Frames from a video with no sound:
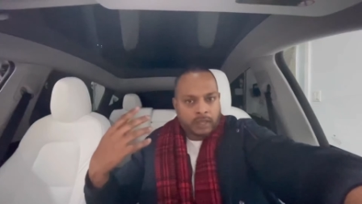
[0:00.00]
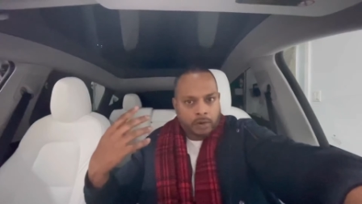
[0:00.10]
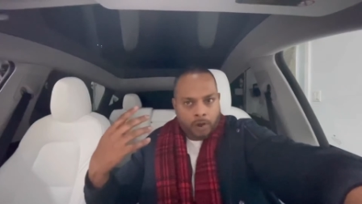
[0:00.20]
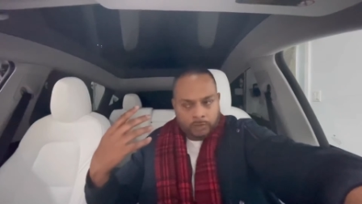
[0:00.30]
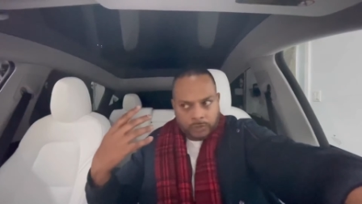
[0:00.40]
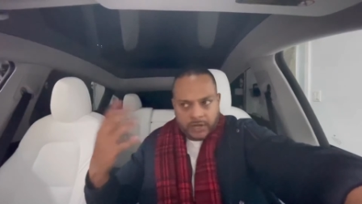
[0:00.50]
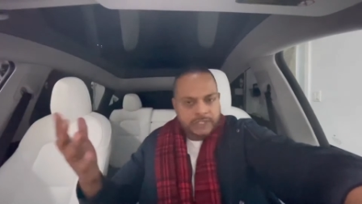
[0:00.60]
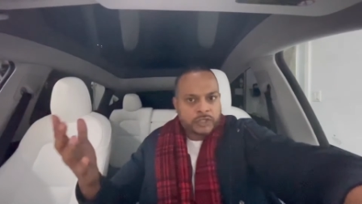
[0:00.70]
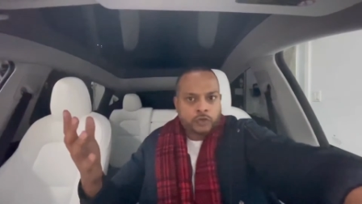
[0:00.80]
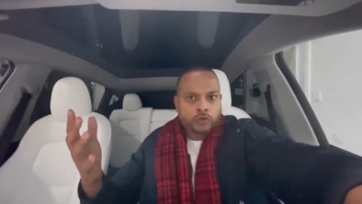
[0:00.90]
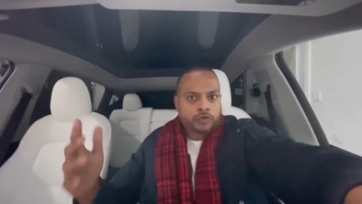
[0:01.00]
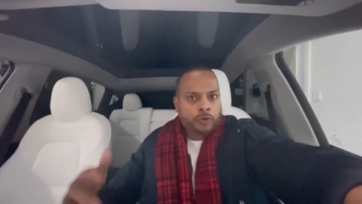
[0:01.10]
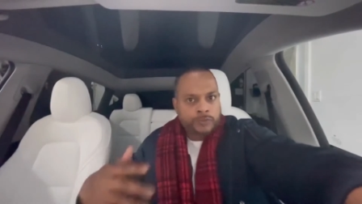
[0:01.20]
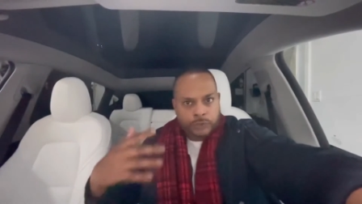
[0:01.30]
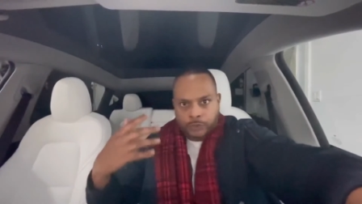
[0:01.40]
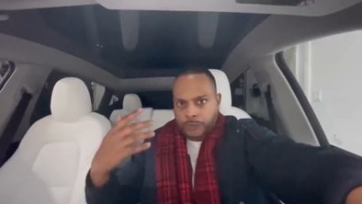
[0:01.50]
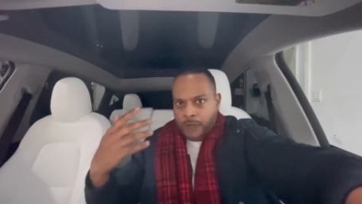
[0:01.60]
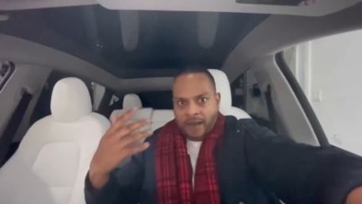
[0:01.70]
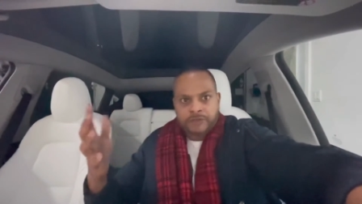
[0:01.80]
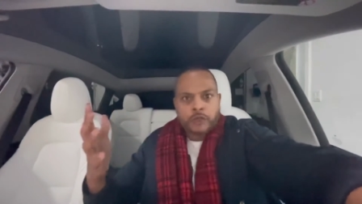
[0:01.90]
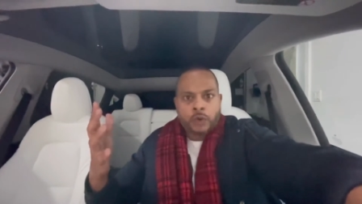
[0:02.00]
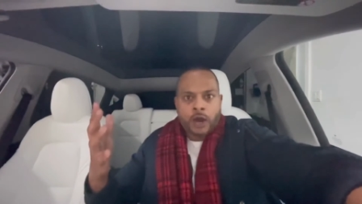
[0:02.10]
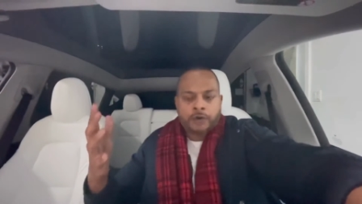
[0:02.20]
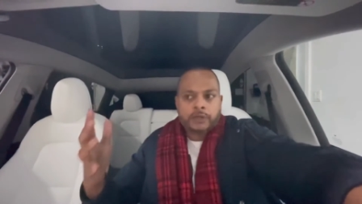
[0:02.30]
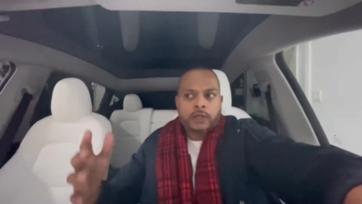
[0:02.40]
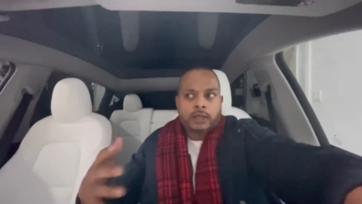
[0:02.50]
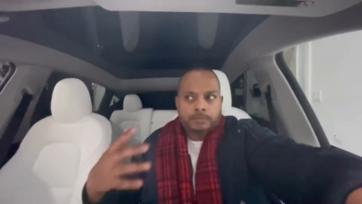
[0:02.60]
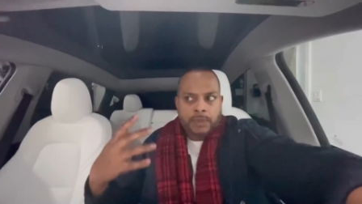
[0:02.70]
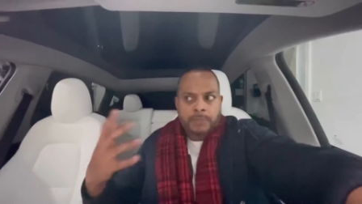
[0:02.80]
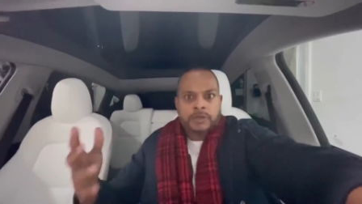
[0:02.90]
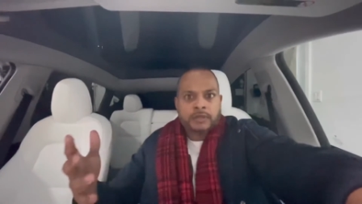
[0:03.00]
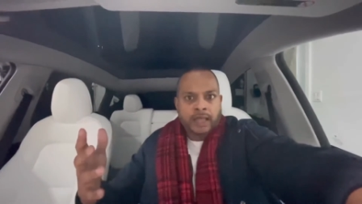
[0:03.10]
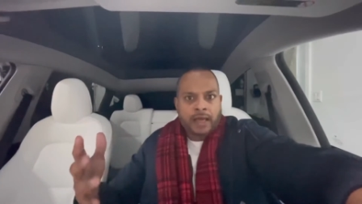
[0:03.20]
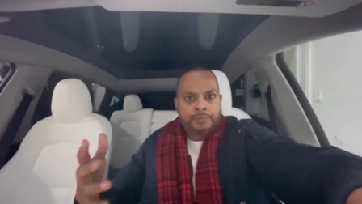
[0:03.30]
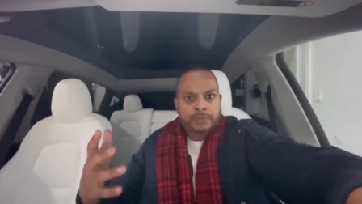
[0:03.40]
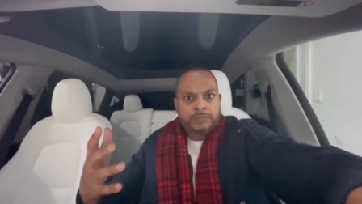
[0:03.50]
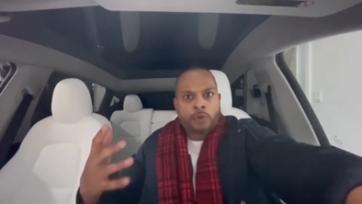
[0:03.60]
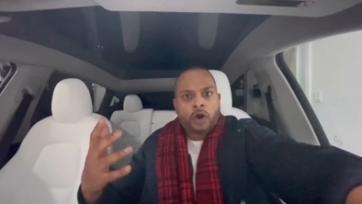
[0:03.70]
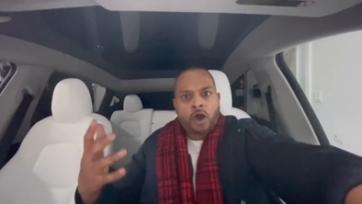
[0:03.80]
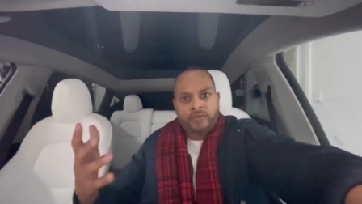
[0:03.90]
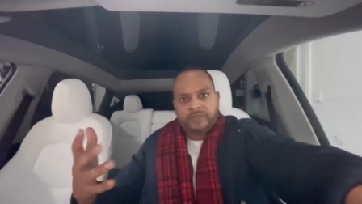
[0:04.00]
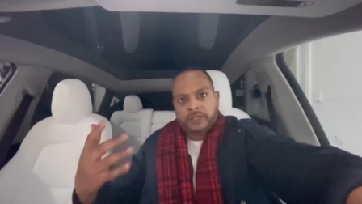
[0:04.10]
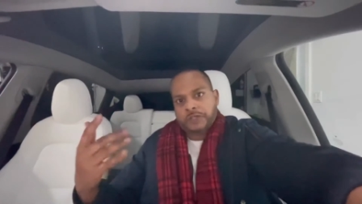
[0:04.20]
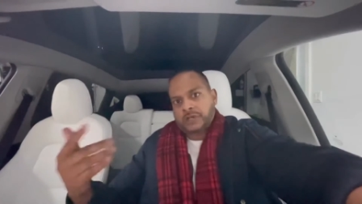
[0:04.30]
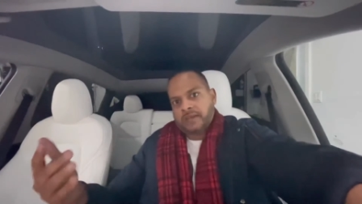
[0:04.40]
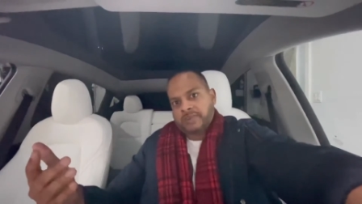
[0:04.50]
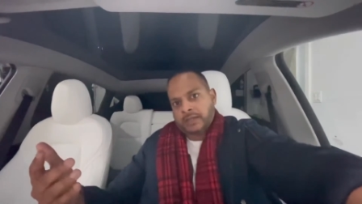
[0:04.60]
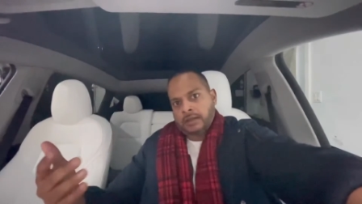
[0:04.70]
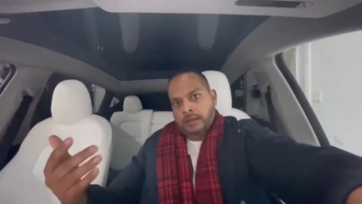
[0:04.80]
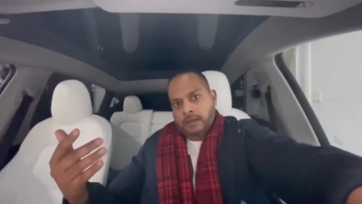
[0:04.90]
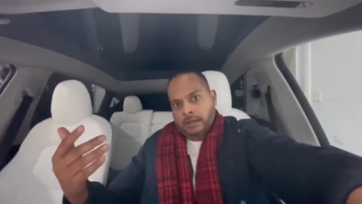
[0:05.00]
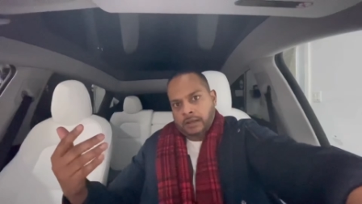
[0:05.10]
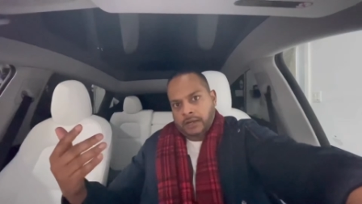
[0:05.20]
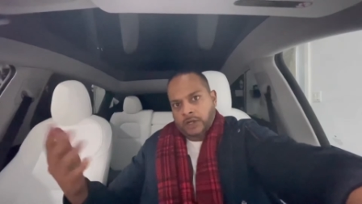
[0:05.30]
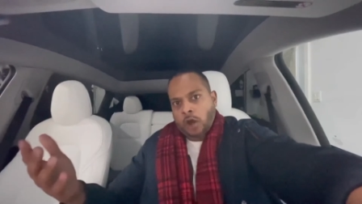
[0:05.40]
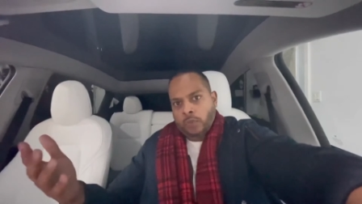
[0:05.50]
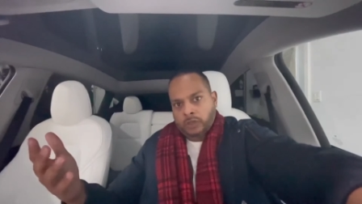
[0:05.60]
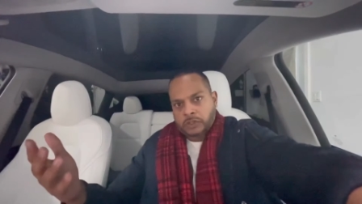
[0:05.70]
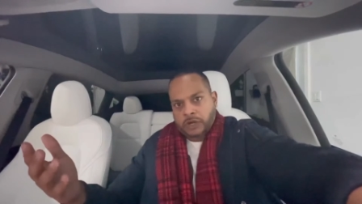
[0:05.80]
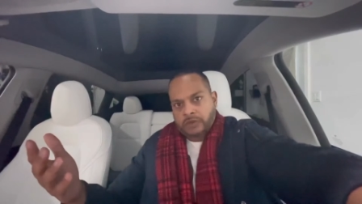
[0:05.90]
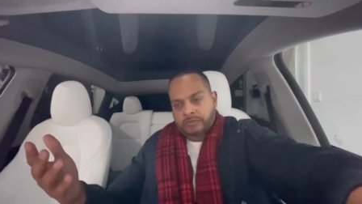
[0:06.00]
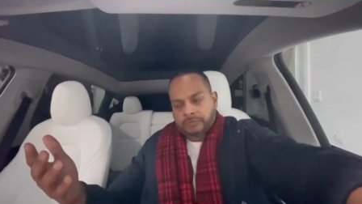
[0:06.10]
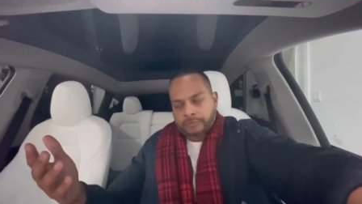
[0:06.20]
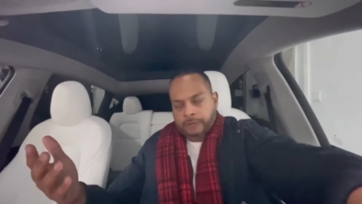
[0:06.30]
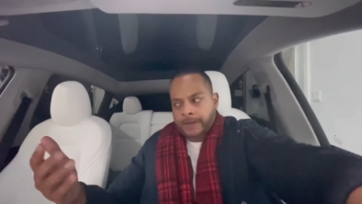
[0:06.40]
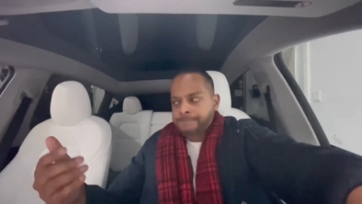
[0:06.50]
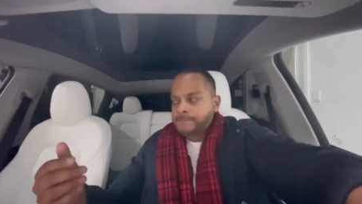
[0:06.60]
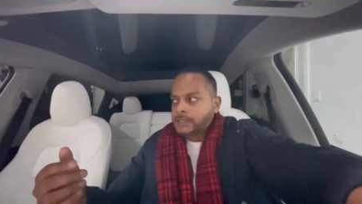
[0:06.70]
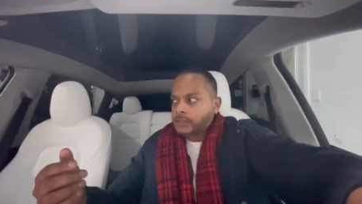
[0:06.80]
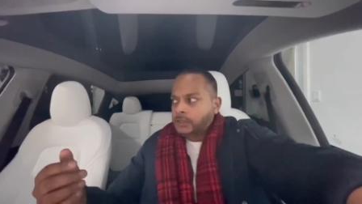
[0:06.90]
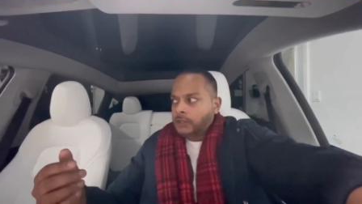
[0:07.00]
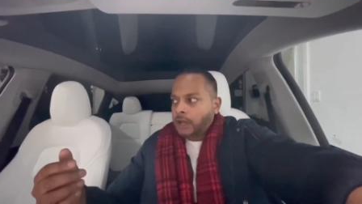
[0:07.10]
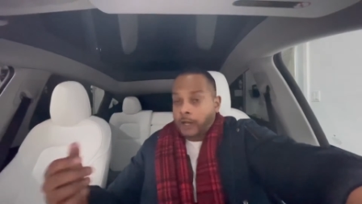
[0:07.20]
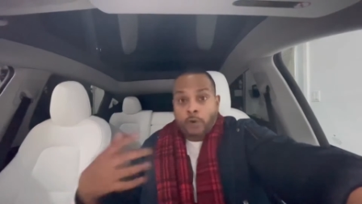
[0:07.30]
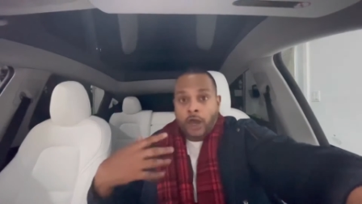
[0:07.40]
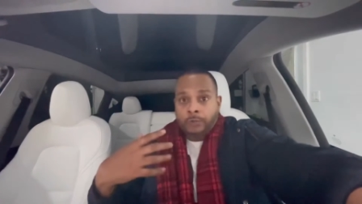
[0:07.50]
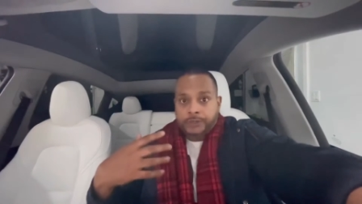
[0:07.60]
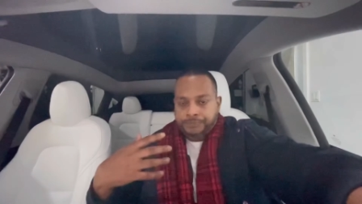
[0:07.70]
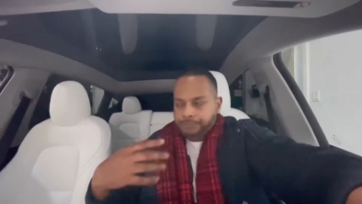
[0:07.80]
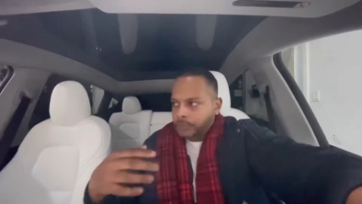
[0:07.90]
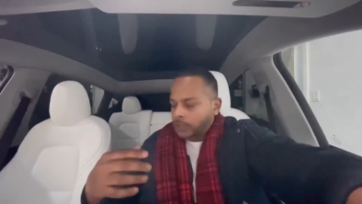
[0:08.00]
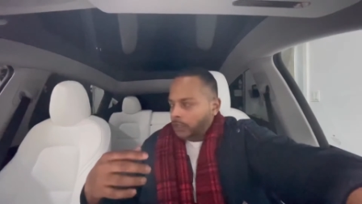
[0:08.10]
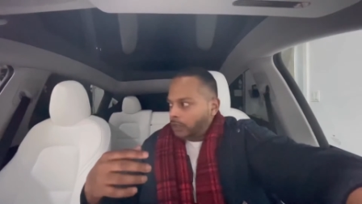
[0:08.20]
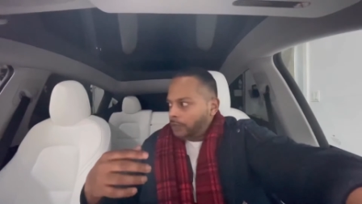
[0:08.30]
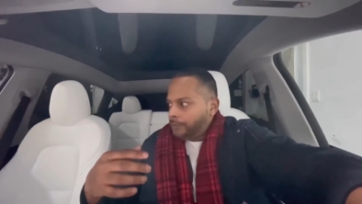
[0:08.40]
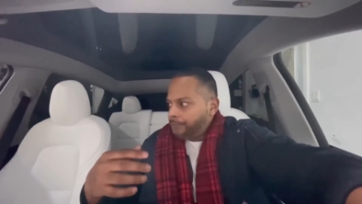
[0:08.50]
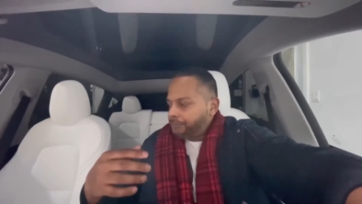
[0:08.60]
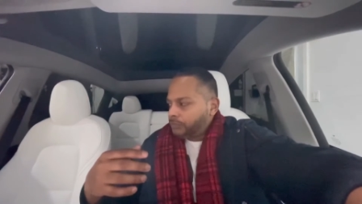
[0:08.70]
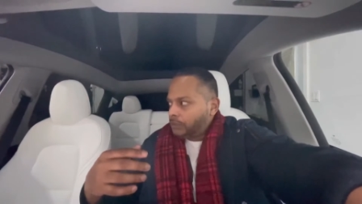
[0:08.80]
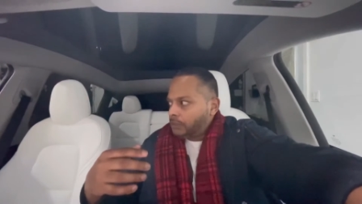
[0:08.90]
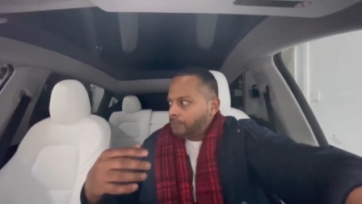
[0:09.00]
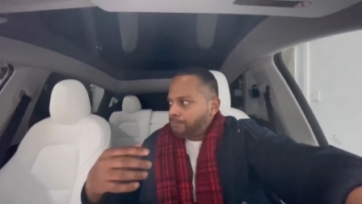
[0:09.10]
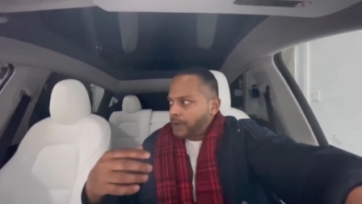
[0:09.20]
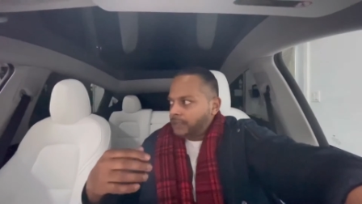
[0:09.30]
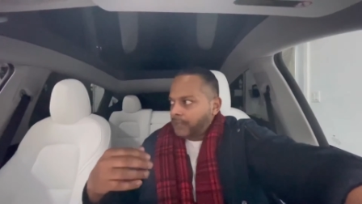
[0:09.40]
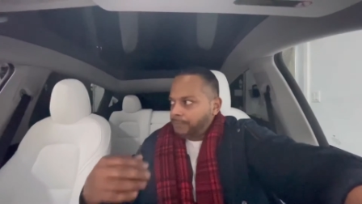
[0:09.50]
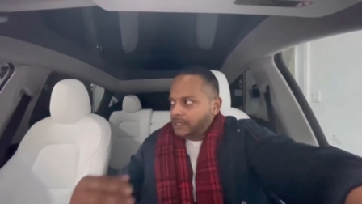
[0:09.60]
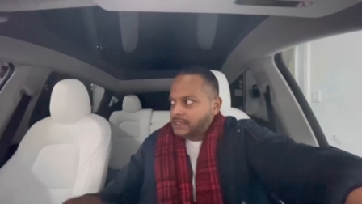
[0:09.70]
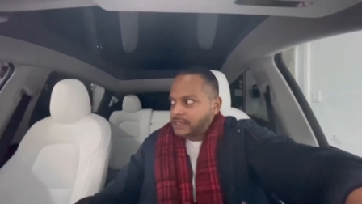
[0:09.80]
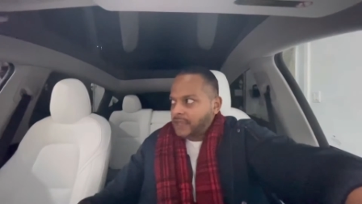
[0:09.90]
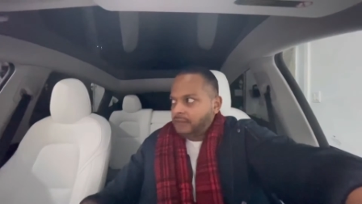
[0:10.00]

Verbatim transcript: on crazy snowstorms, you you have to go out. Maybe you'll be more confident driving uh, an all-wheel drive, right? I know I would. Um, but that being said,